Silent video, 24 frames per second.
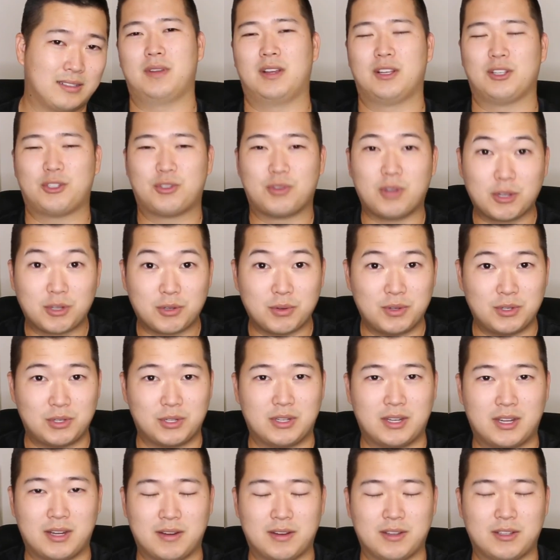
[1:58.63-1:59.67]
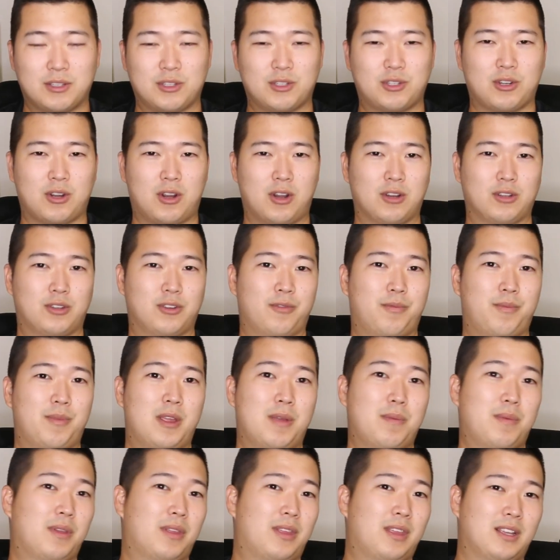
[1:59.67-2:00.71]
A structural engineer is in charge of
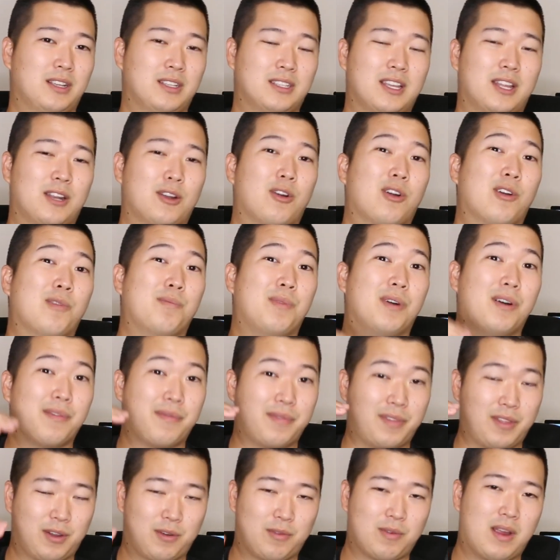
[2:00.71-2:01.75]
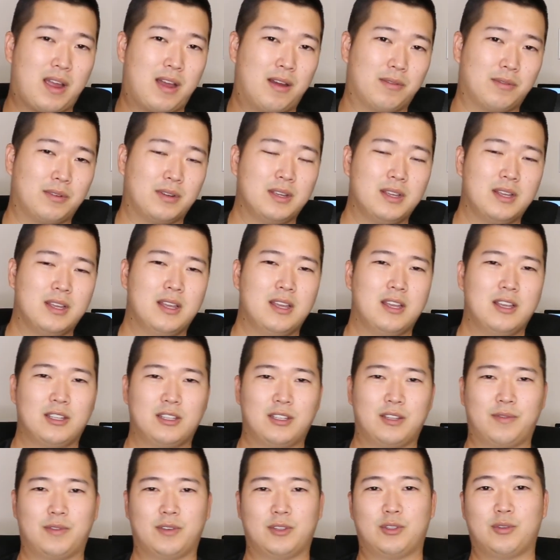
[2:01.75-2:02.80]
maybe things that are above the ground,
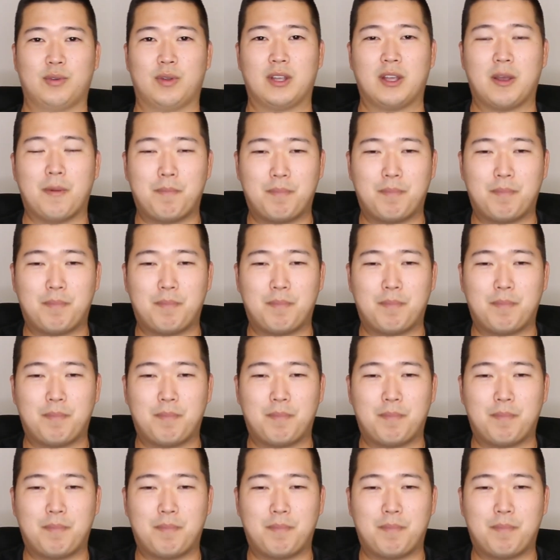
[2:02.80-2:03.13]
so if you're doing a